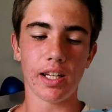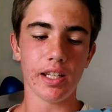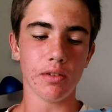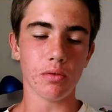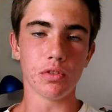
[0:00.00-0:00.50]

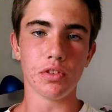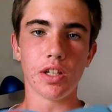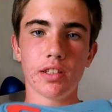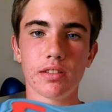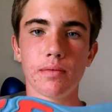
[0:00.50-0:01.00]
It
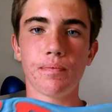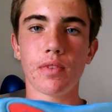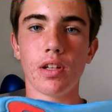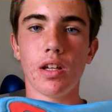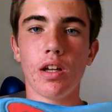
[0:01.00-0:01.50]
doesn't,
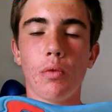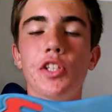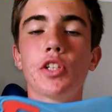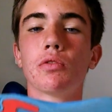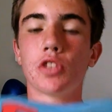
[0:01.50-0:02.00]

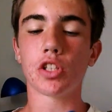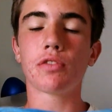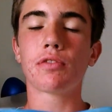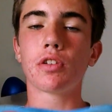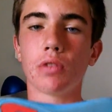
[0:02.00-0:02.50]
when you're
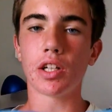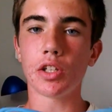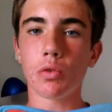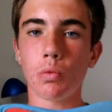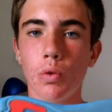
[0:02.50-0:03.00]
just for
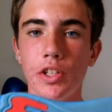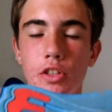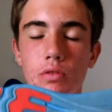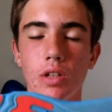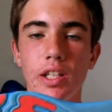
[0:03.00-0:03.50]
running,
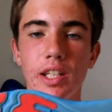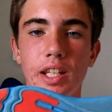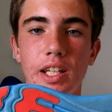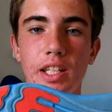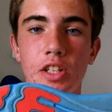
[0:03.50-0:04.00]
when you're
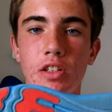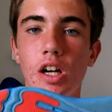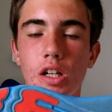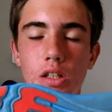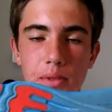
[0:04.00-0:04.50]
running, you're
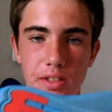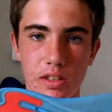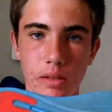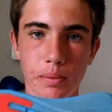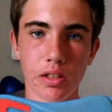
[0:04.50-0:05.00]
not going to be
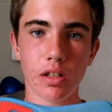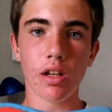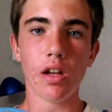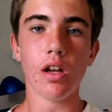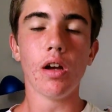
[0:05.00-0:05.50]
slipping,
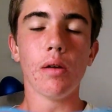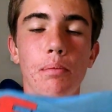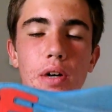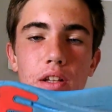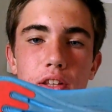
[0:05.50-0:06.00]

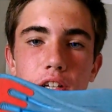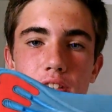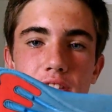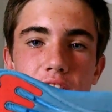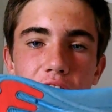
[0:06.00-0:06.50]
but
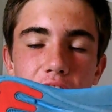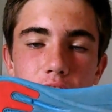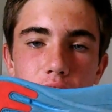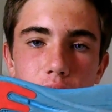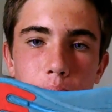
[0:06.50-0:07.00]
there's
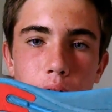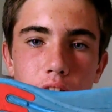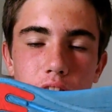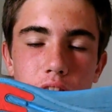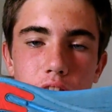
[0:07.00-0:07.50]
definitely
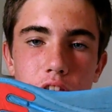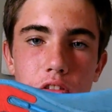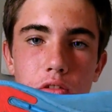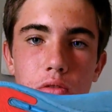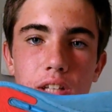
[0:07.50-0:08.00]
parts of the
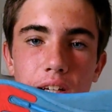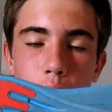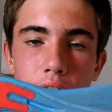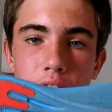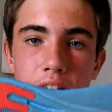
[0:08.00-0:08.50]
shoe
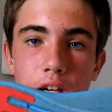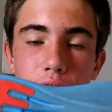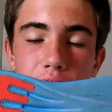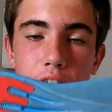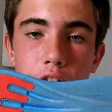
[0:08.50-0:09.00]
that wear
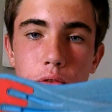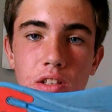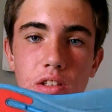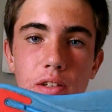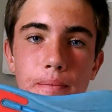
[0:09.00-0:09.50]
down very
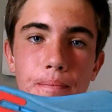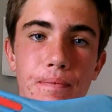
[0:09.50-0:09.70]
quickly.